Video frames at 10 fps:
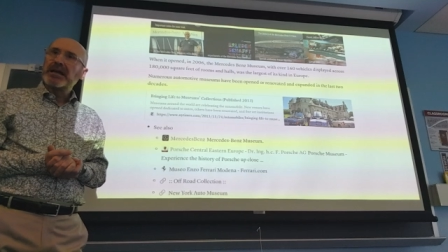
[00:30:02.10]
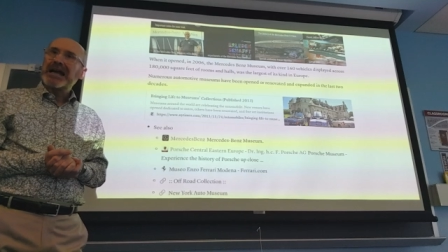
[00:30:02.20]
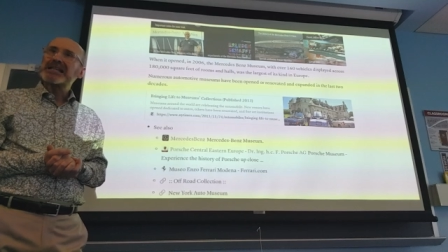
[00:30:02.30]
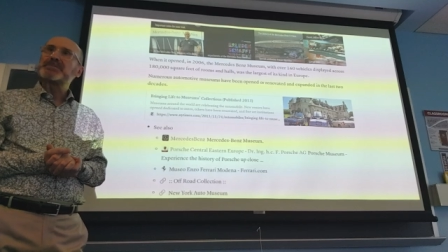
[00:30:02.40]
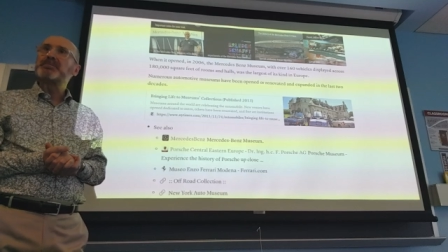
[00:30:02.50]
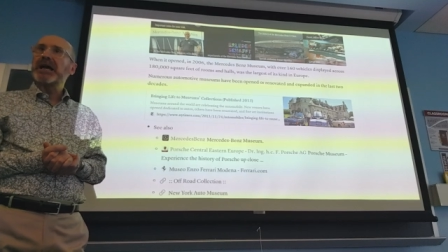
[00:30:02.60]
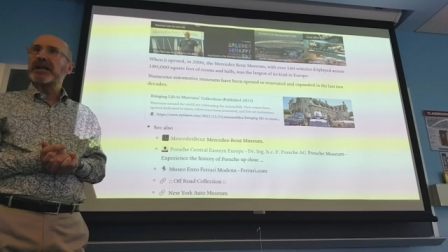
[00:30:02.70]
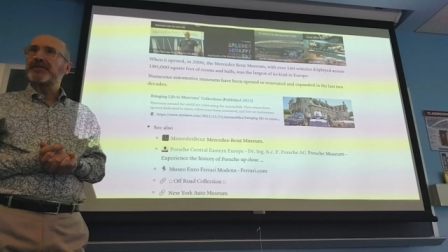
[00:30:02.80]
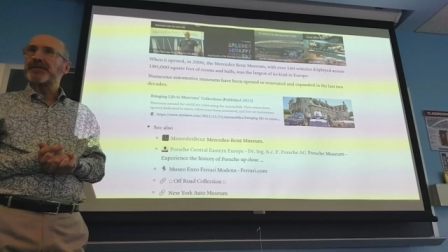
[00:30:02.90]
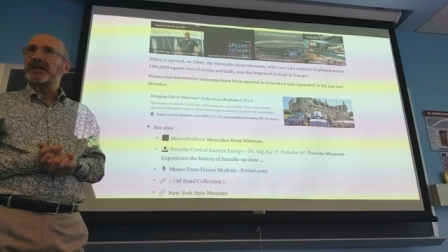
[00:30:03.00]
has
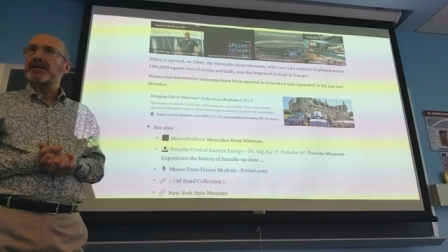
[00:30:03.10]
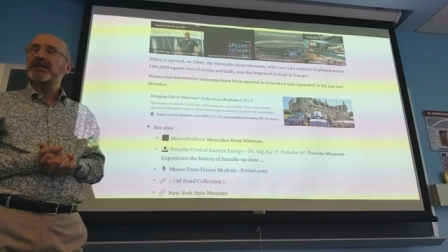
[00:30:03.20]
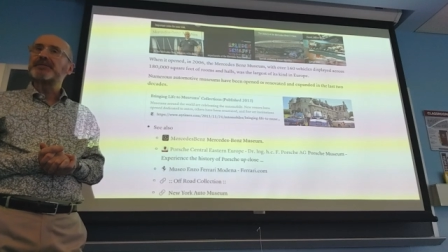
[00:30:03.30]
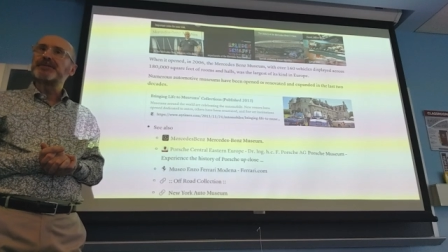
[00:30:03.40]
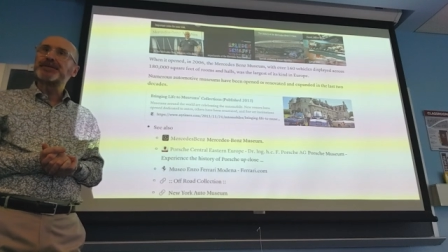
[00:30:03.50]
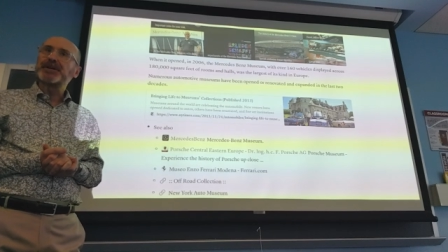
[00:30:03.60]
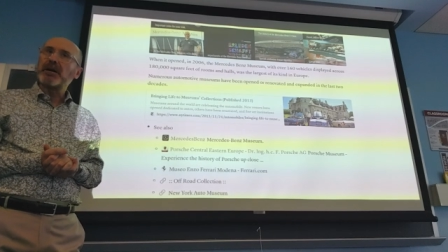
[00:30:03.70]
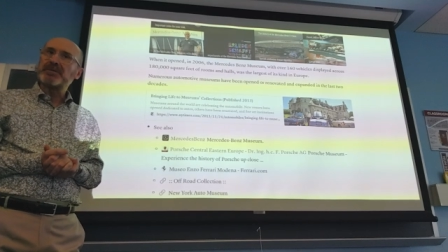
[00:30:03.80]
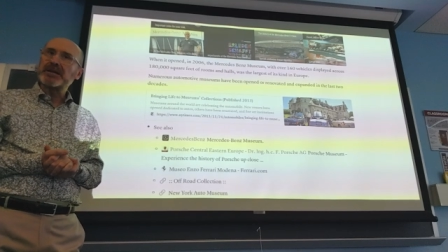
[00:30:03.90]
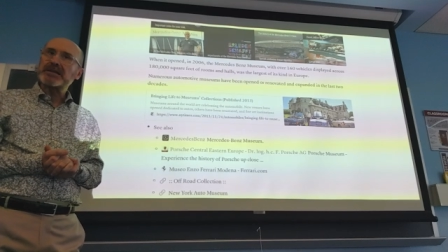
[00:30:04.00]
benefited
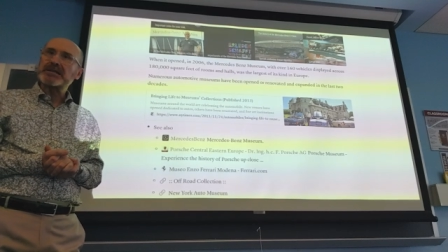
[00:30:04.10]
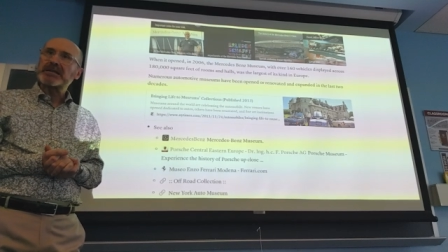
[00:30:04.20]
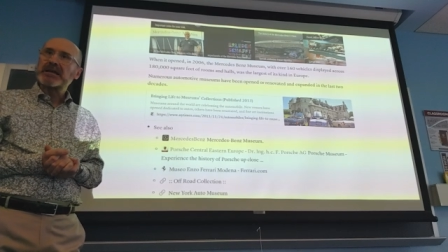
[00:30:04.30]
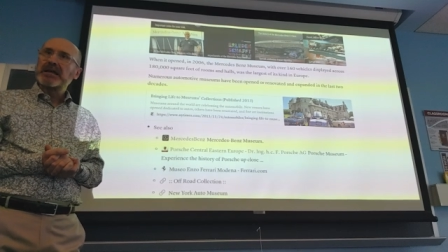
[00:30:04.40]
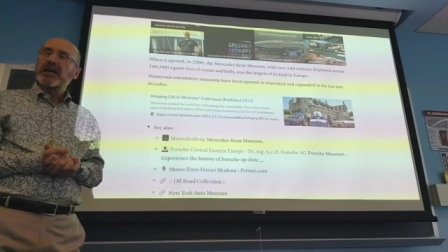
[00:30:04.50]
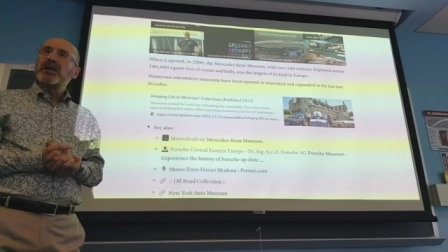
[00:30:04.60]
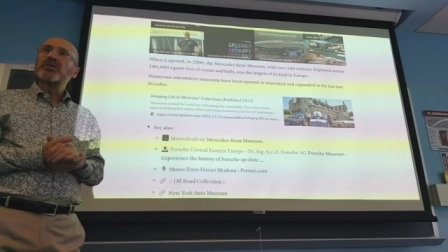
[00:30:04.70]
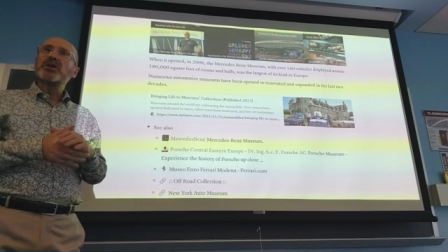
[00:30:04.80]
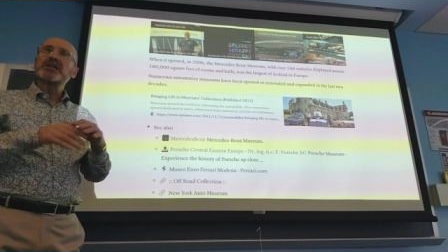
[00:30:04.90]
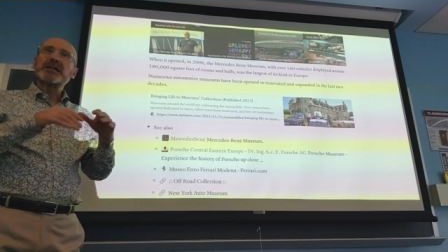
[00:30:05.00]
from this.
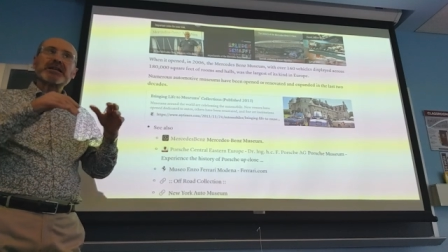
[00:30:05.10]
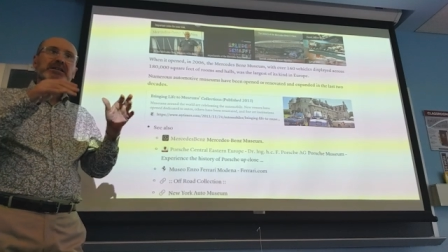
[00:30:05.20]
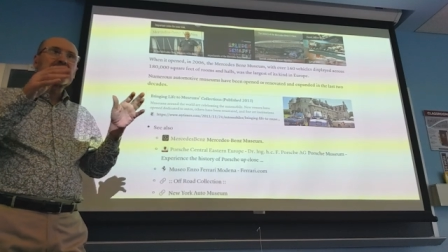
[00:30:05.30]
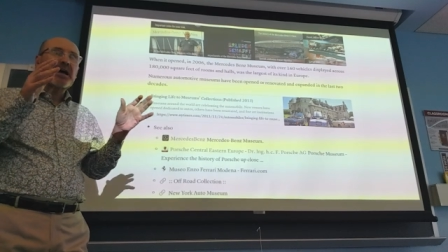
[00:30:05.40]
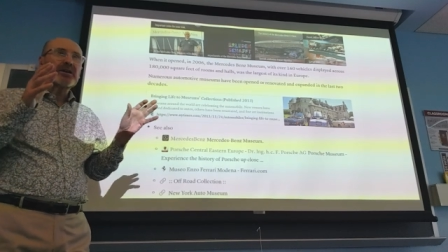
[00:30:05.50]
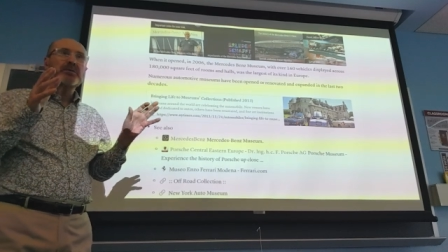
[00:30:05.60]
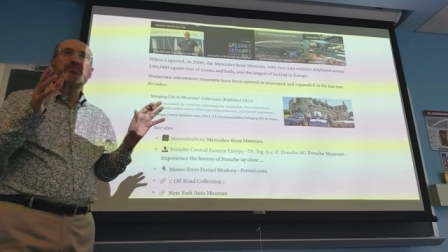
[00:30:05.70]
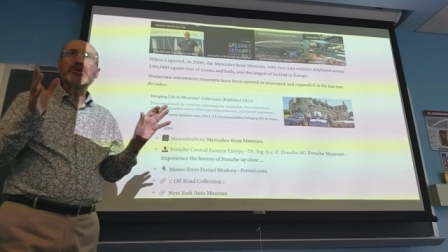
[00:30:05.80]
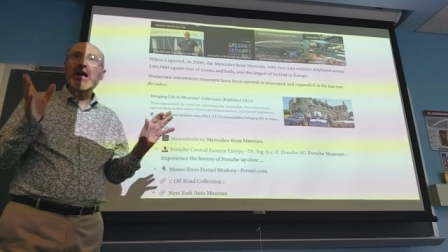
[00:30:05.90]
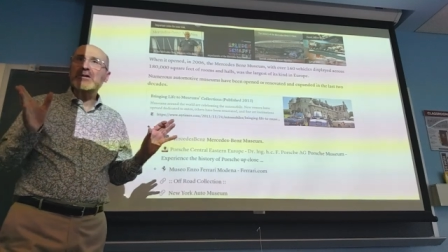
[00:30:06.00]
There is an entire
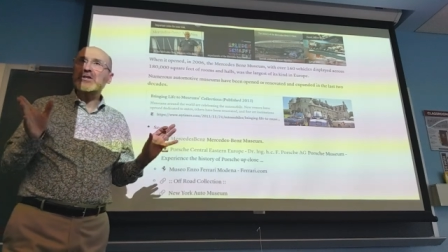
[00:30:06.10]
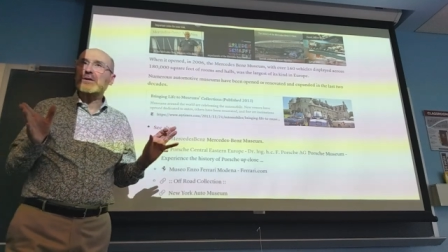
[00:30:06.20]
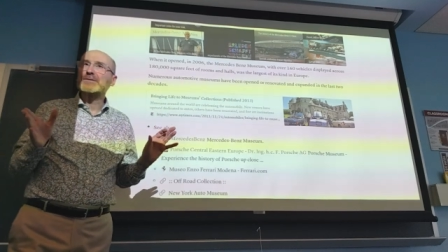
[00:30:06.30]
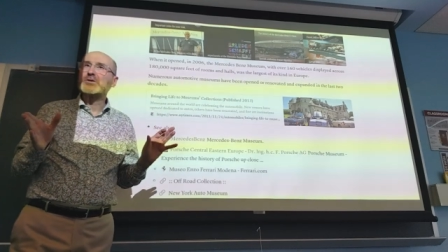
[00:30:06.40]
branch of